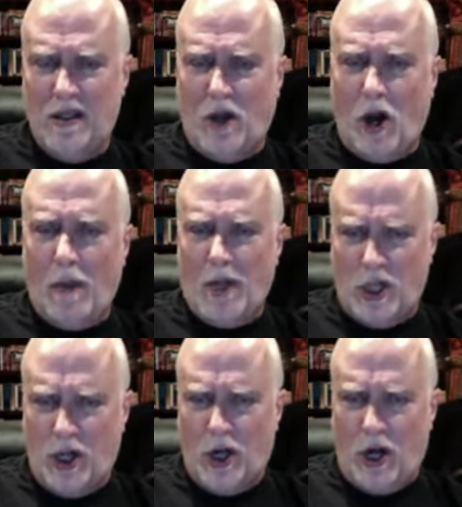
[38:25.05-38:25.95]
garbage
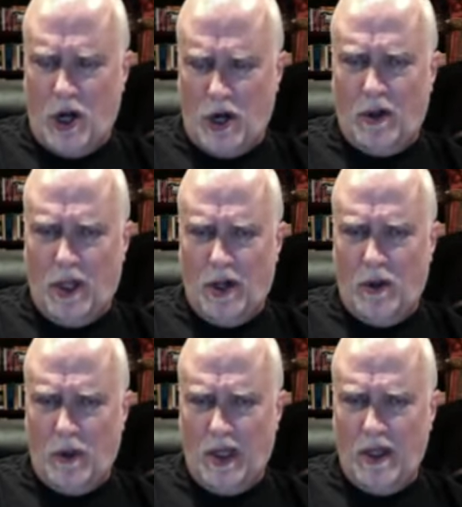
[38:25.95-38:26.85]
to her, you know,
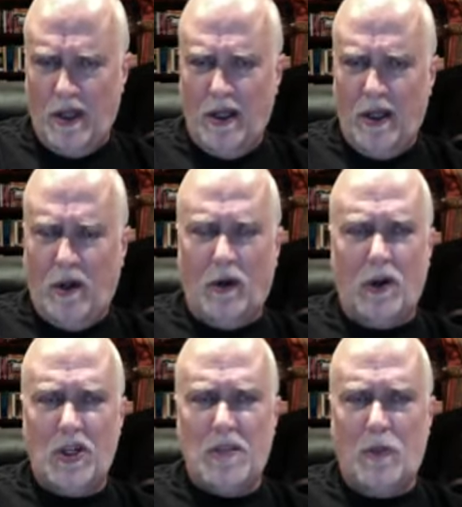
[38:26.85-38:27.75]
with it, or,
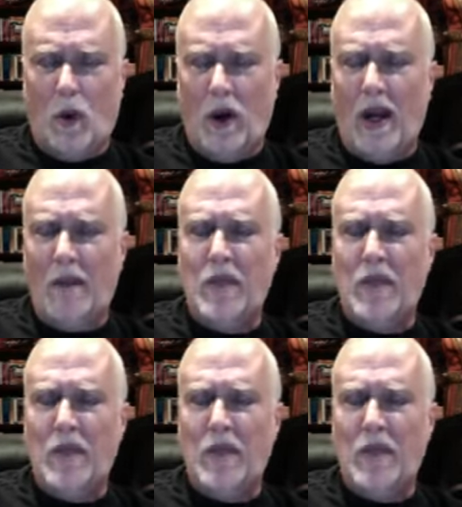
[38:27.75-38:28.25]
or just boring.